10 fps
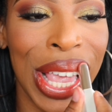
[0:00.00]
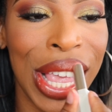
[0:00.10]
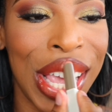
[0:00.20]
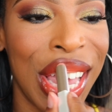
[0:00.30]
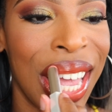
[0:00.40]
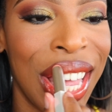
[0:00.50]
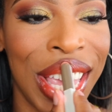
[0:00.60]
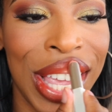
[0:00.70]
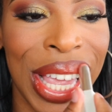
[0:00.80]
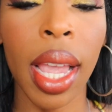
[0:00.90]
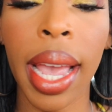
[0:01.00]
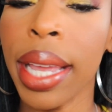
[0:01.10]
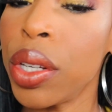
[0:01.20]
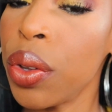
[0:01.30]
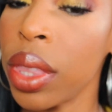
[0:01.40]
Okay. I
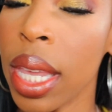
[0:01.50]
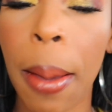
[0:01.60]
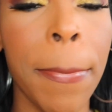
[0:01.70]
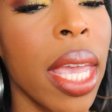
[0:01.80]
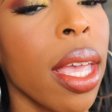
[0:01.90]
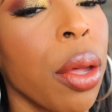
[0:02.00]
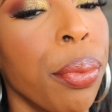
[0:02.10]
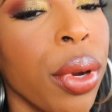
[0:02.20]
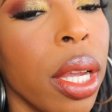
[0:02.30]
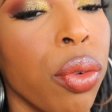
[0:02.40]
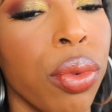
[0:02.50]
don't think Make Out Break